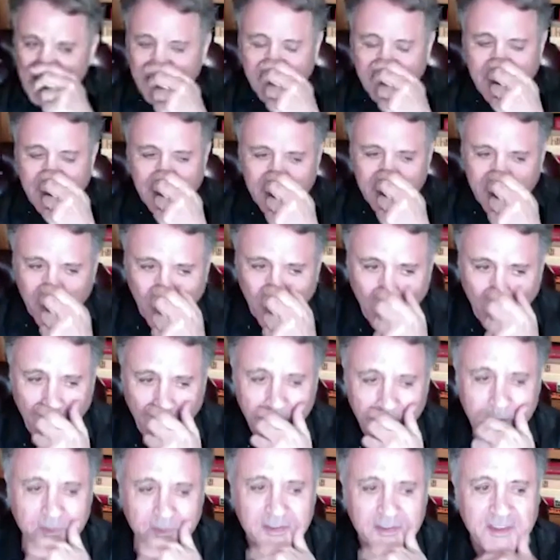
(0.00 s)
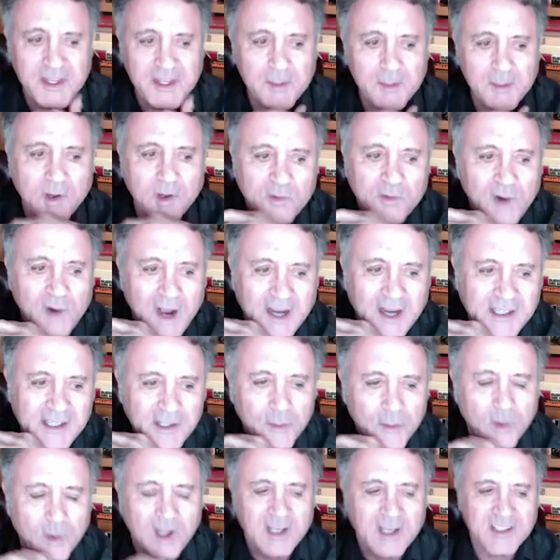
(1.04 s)
get to work with him on Rocky
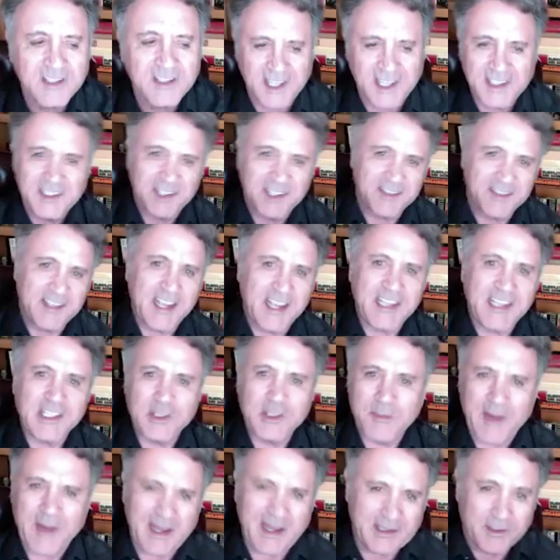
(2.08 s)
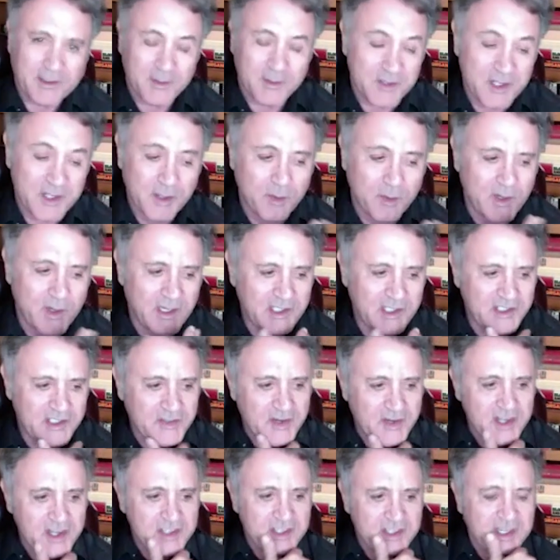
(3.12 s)
One because I did Take You Back. There was no
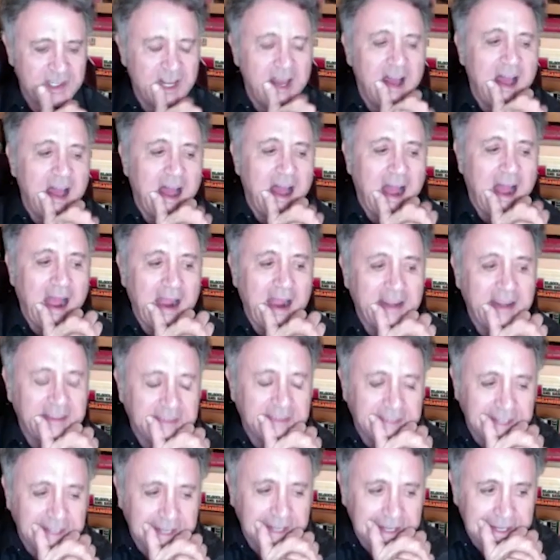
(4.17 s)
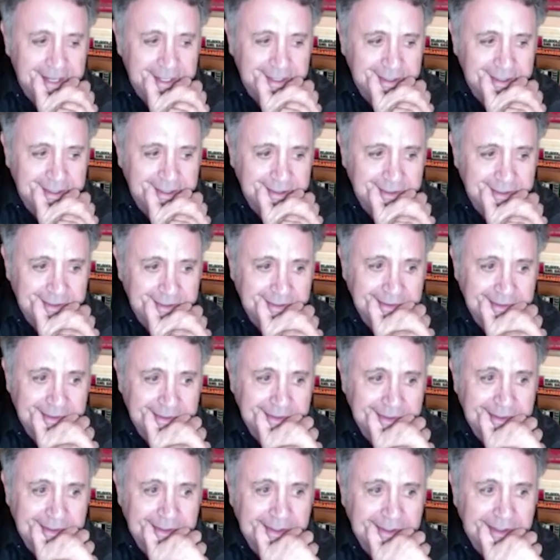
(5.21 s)
orchestration. I did
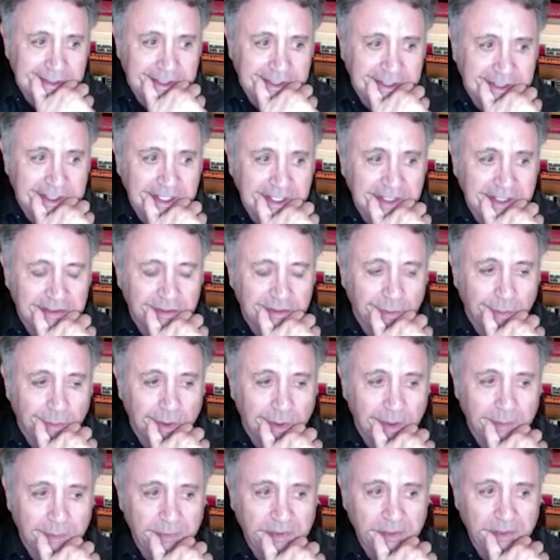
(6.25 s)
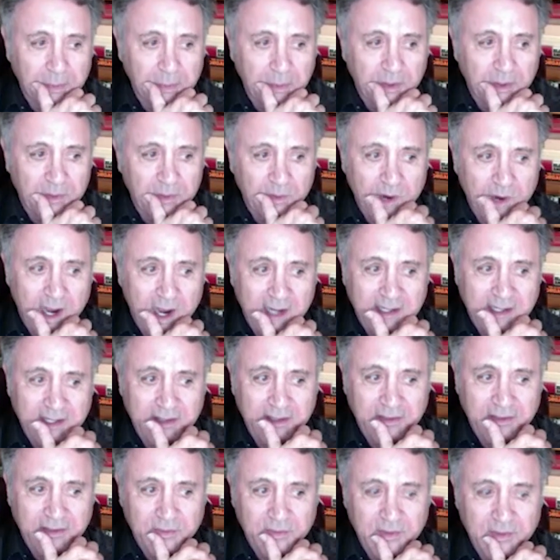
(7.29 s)
get to work with him on Rocky
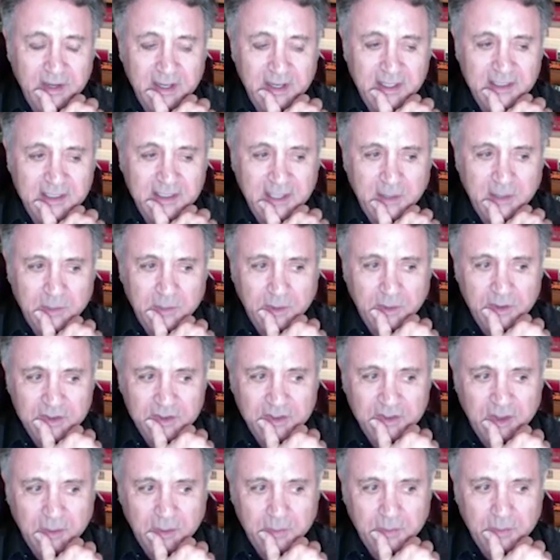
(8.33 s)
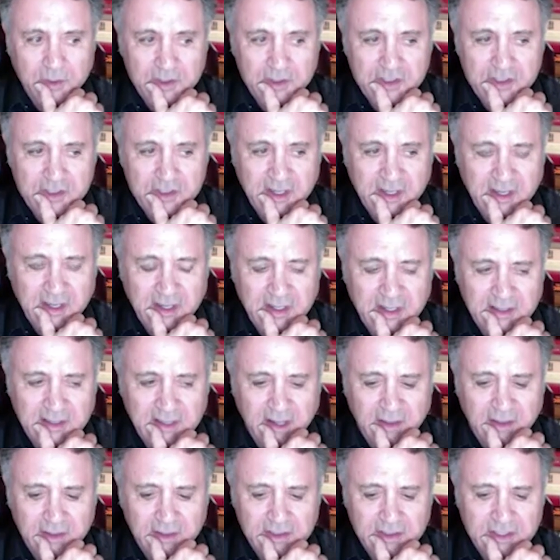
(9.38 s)
3 because I wrote a song pushing it and
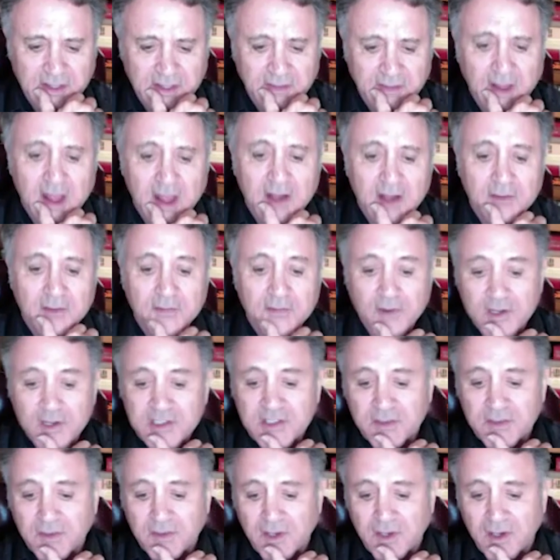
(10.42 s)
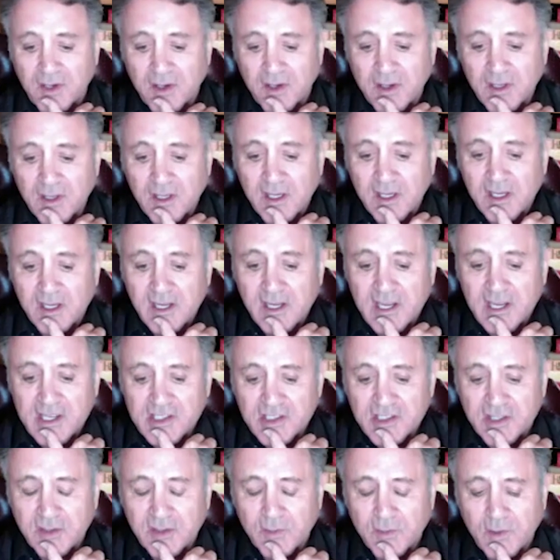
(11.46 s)
other stuff. First of all, he
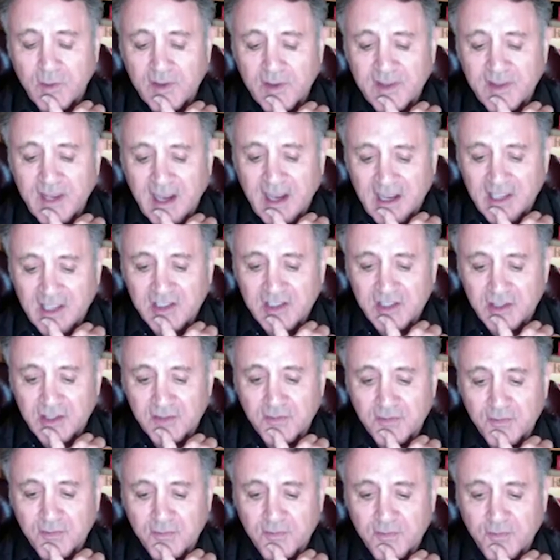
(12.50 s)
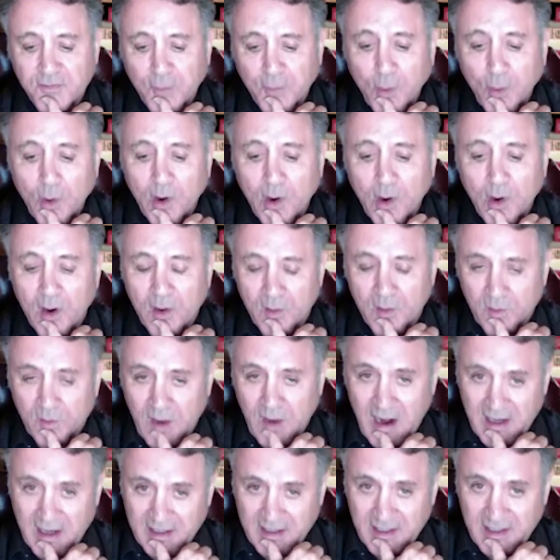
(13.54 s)
should have won the Oscar for
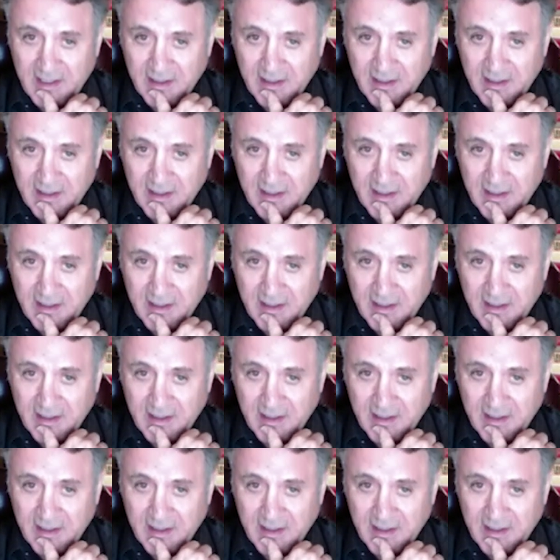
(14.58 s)
Rocky.